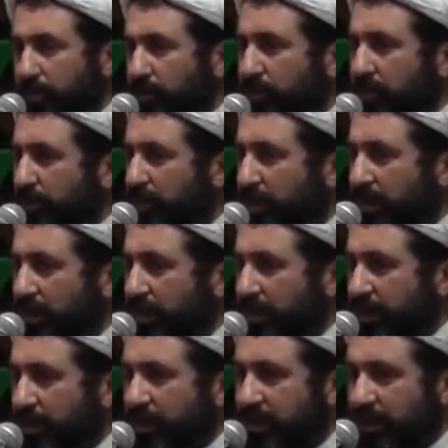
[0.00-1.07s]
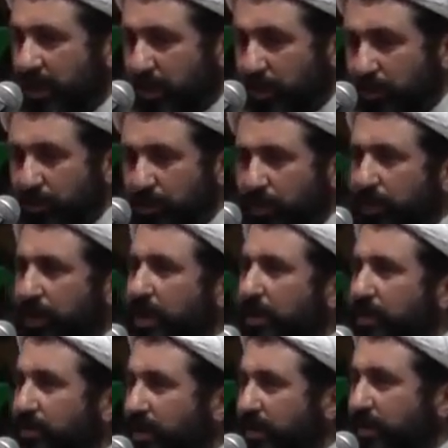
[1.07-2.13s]
to secure your
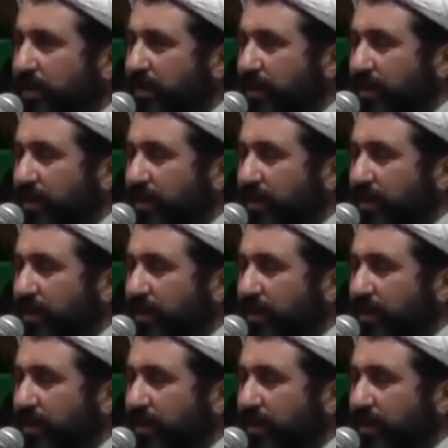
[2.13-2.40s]
interests.